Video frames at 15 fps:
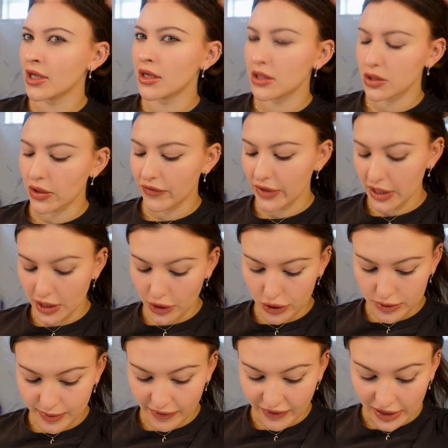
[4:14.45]
so I feel like it
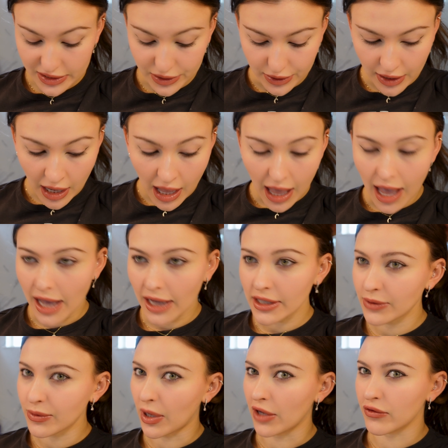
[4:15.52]
goes by faster.
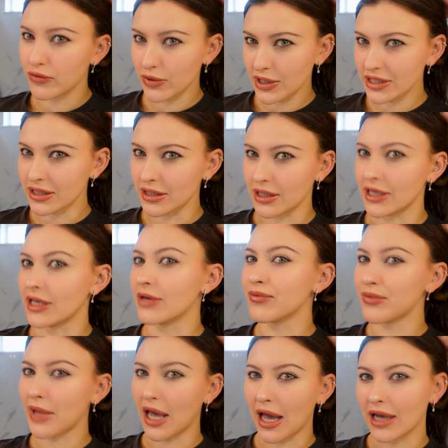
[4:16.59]
Anyway, recently,
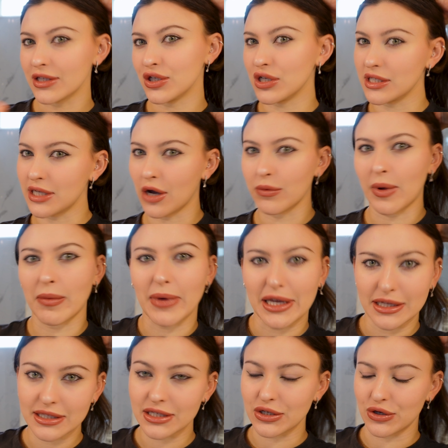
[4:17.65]
as you could tell by my
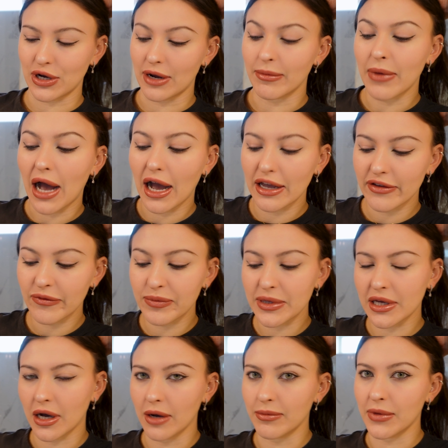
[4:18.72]
Instagram, I have
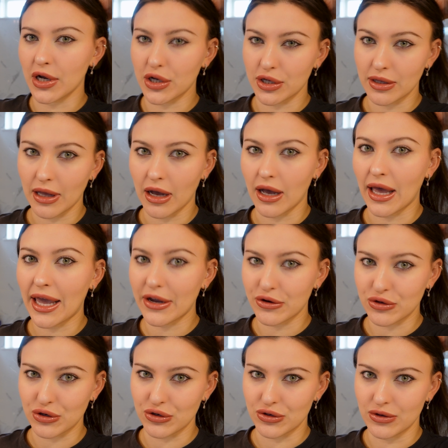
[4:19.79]
become a hair
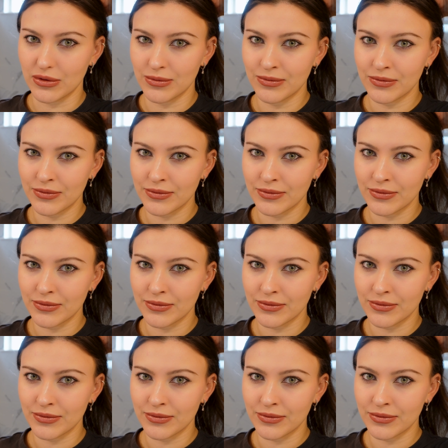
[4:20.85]
girl.